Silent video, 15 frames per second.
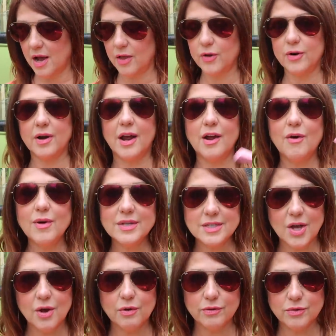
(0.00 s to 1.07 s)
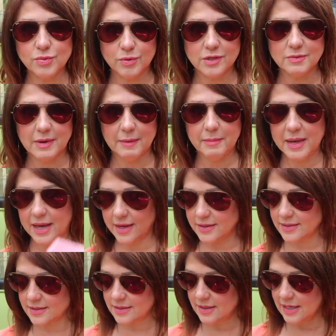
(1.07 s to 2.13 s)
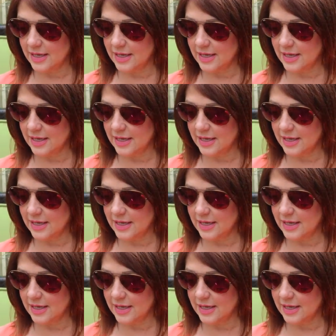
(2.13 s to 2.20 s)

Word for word: color, I always go towards my pinks.